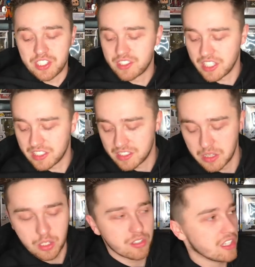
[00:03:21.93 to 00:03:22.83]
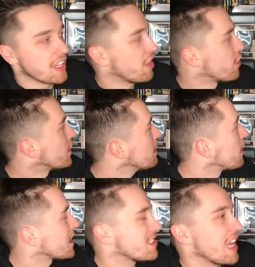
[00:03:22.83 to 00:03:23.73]
It's literally like 30
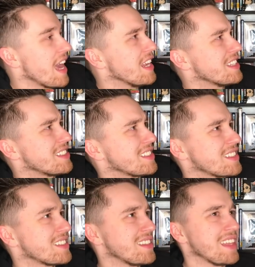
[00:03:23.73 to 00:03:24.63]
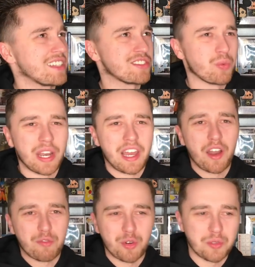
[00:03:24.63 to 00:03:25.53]
bucks, and that's what I
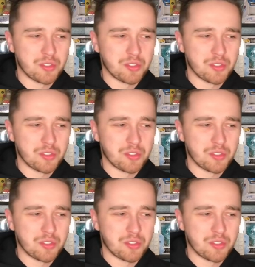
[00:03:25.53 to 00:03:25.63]
got it for.